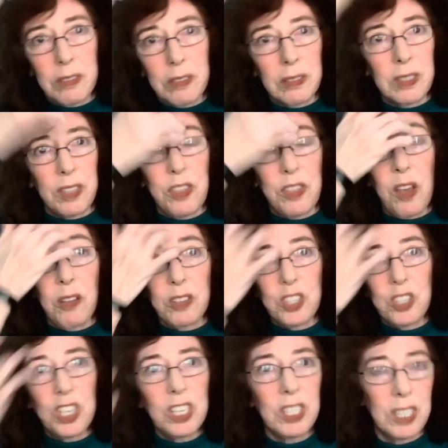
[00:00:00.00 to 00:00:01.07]

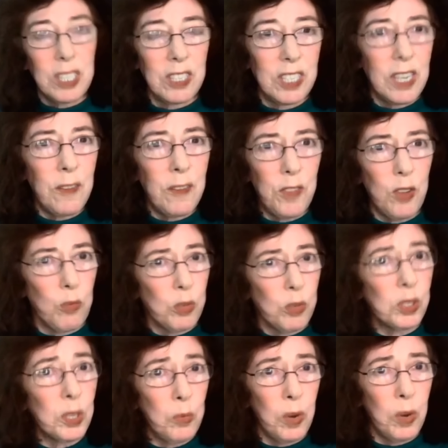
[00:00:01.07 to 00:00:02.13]
lithologies, see if there
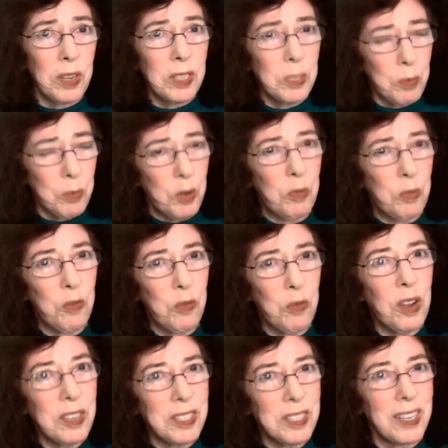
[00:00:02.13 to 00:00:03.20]
really was
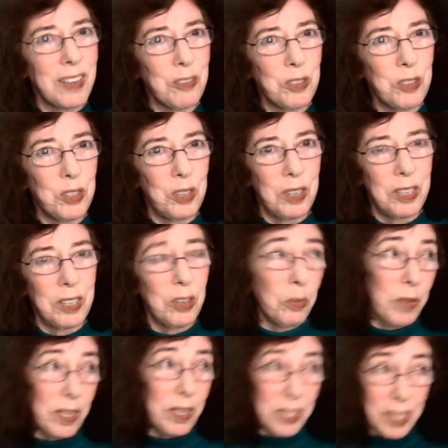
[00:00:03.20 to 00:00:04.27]
permafrost down,
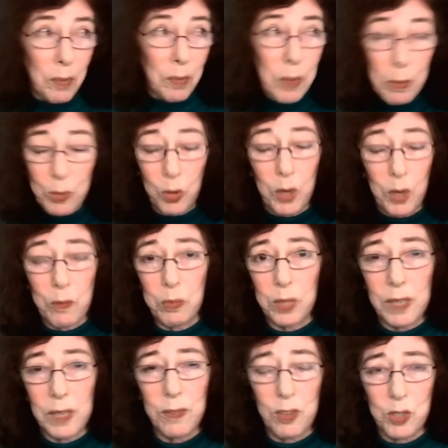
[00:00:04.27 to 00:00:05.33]
because some people don't even
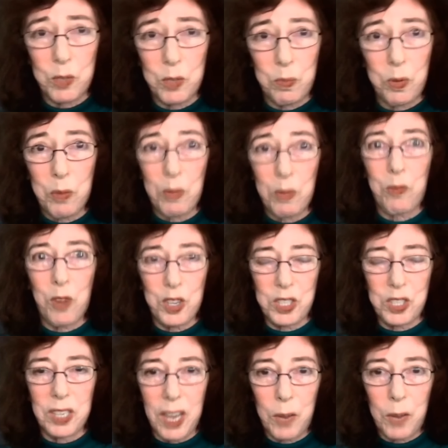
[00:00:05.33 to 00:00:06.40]
believe there's permafrost
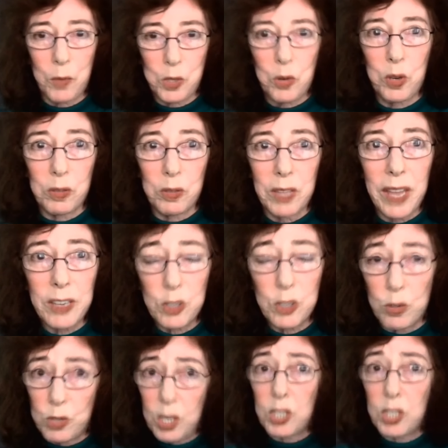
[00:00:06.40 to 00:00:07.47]
in equatorial
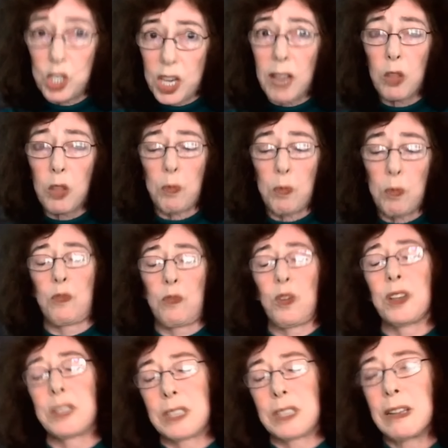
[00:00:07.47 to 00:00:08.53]
latitudes, shallow
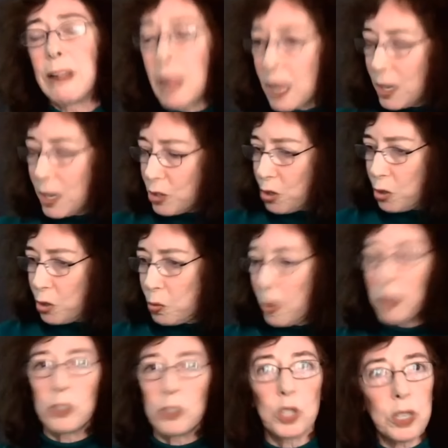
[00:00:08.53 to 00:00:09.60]
permafrost. So you'd want
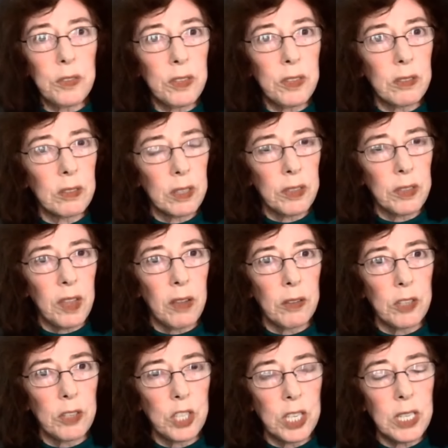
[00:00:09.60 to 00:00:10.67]
to look at the
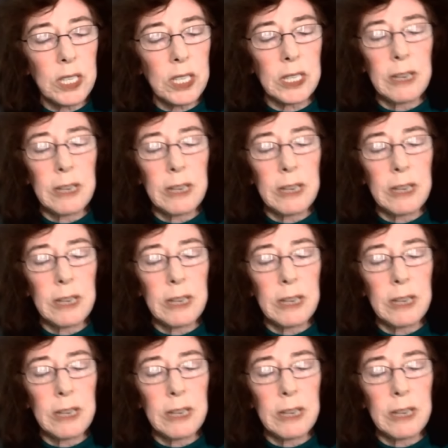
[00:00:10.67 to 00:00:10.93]
lithologies.